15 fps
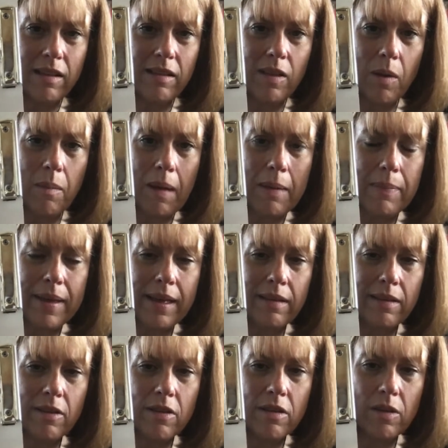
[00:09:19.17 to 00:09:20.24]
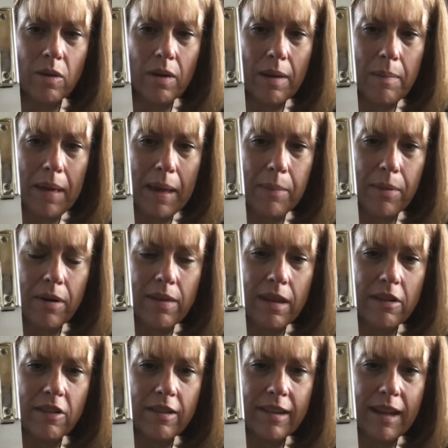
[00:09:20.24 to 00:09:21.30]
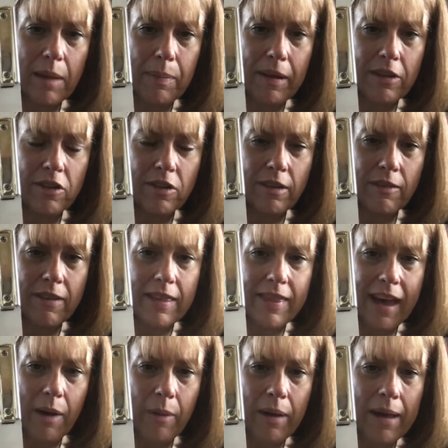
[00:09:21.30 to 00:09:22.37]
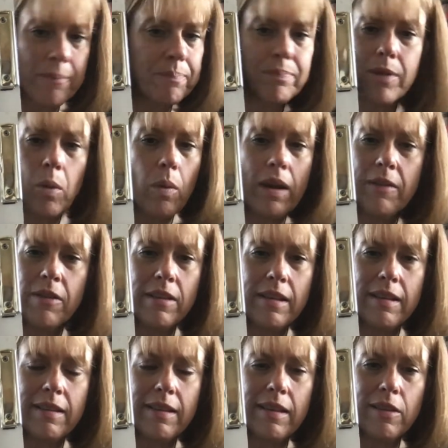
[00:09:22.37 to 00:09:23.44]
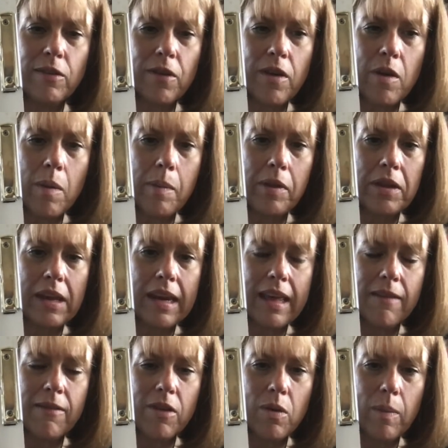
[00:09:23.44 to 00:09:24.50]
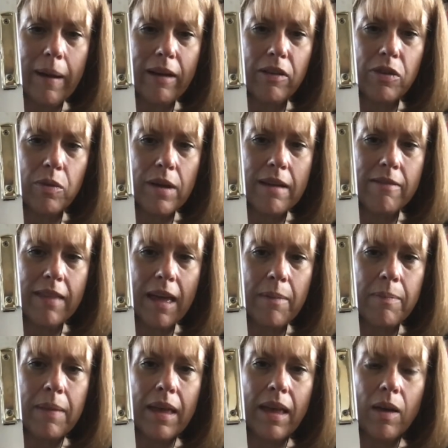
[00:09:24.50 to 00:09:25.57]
So it might be easier to do it on paper and then just take pictures of it that way. Whatever's easiest for you. I'm only going to give you about 3 of them.